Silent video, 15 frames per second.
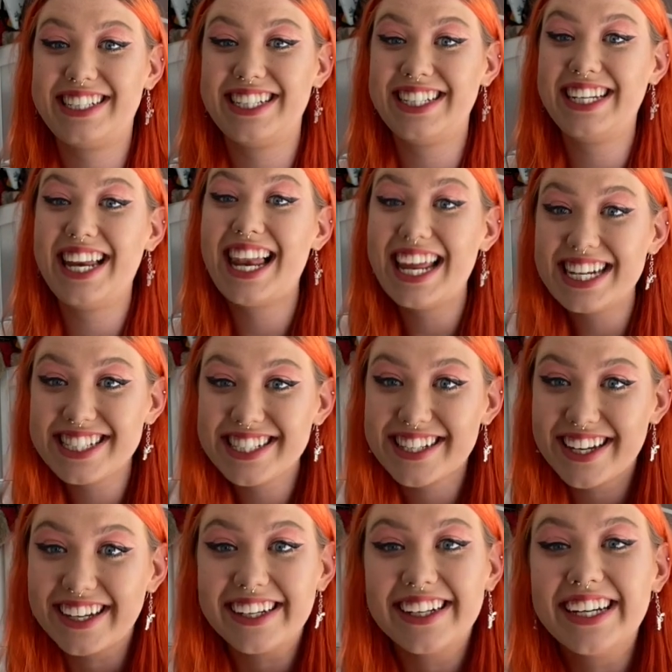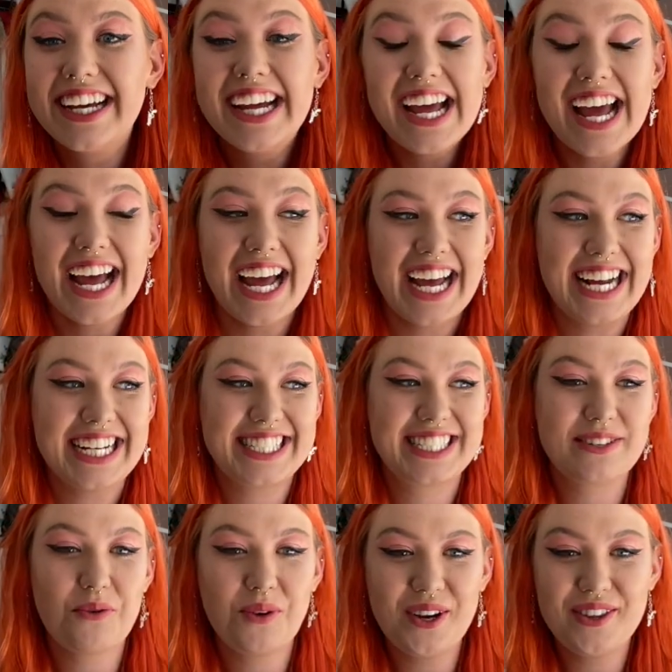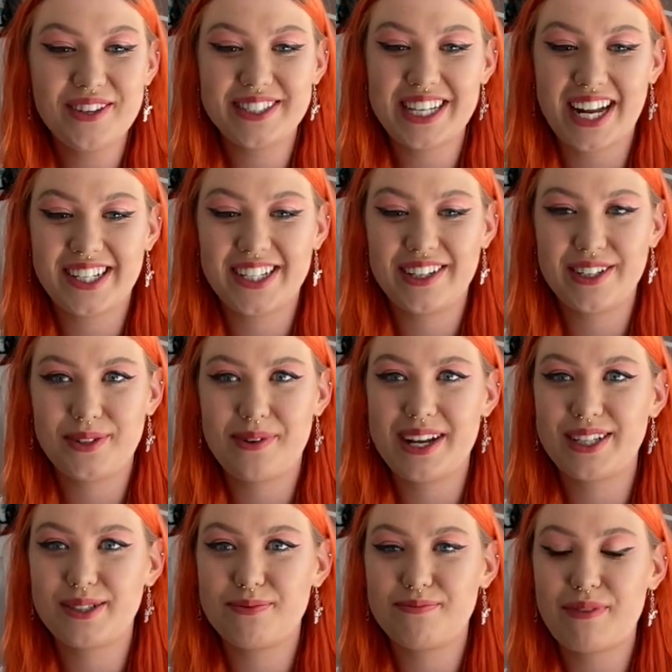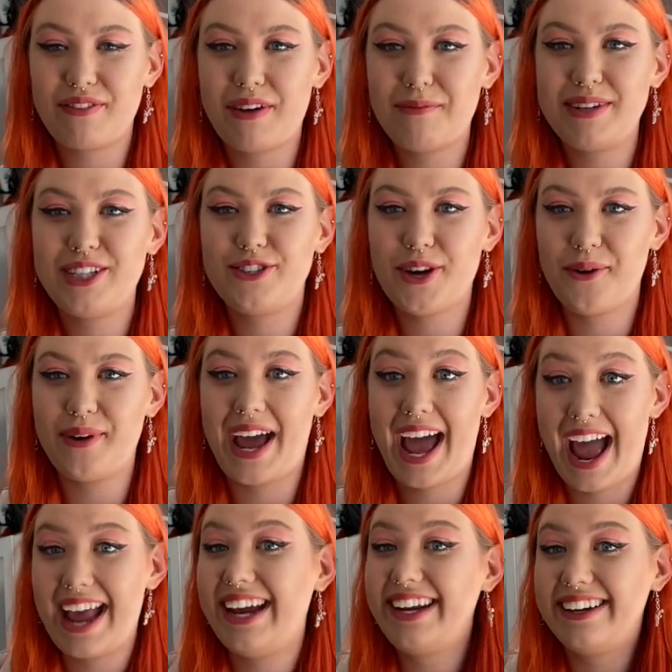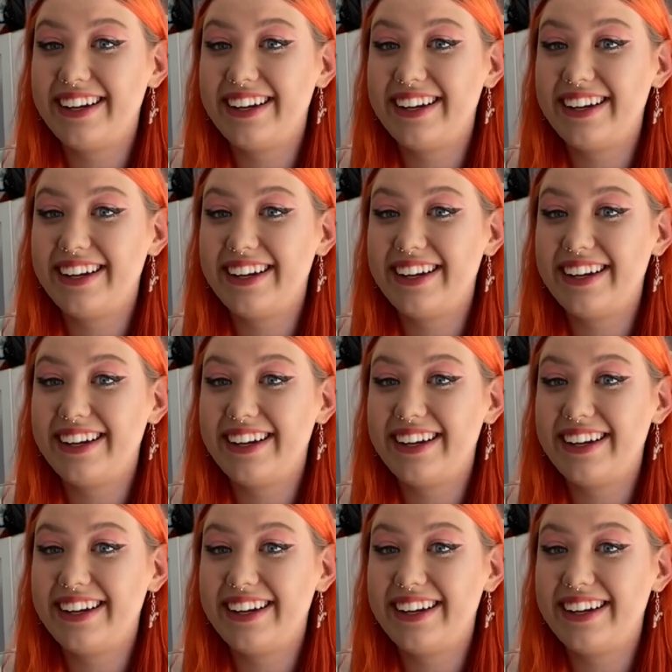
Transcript: didn't listen. It's one of those tattoos which my family don't hate.